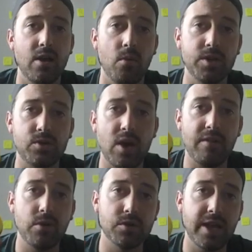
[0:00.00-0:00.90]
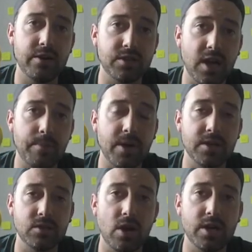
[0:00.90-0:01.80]
Once you have those letters up,
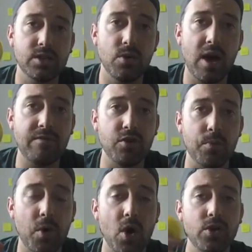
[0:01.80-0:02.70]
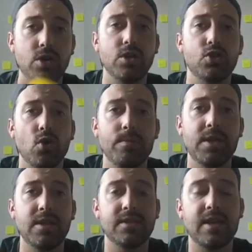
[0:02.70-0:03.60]
as long as you have your ball, you can join
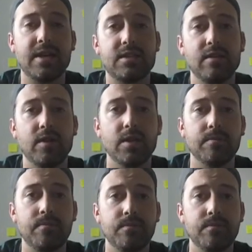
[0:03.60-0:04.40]
me in this activity.